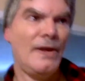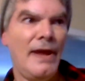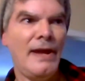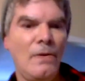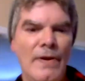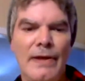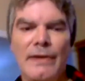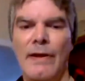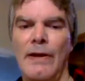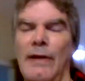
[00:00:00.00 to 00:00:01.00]
anyway,
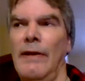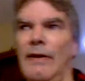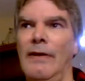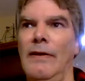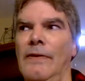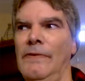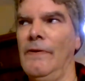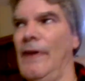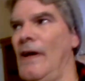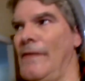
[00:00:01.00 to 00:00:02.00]
so
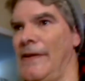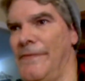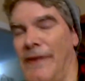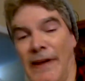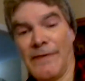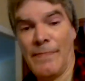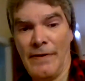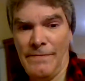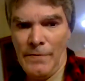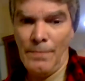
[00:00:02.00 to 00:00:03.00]
now that's changed
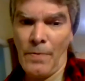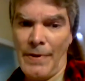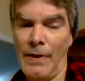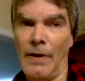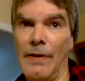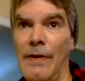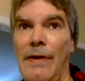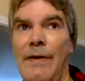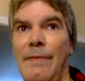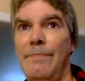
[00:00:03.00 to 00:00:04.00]
my viewpoint on
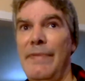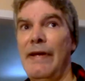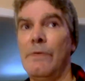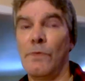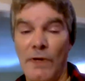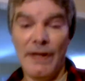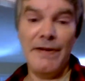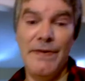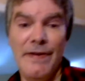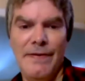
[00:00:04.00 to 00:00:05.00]
being
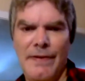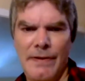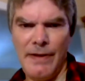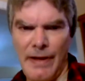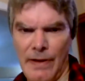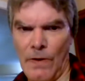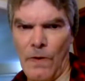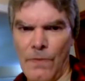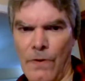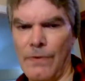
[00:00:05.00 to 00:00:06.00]
religious and
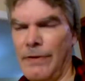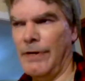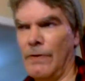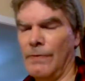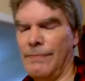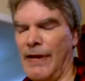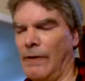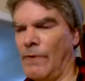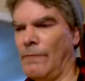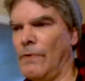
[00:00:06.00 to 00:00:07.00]
all the,
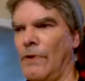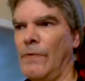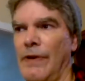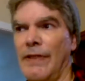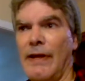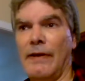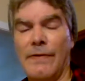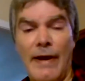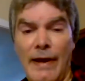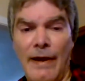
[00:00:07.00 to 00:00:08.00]
anyway, I won't go into that because
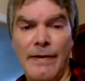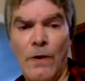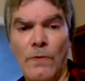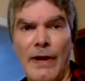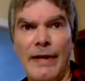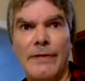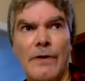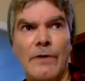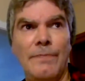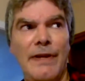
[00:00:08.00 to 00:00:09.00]
I don't like to
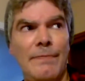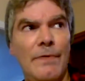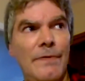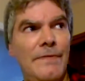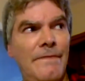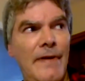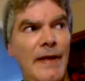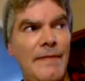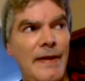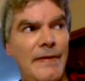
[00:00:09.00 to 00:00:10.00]
hurt people's
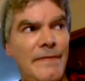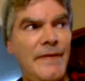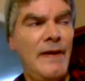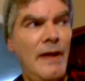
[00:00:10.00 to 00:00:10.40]
faith. I just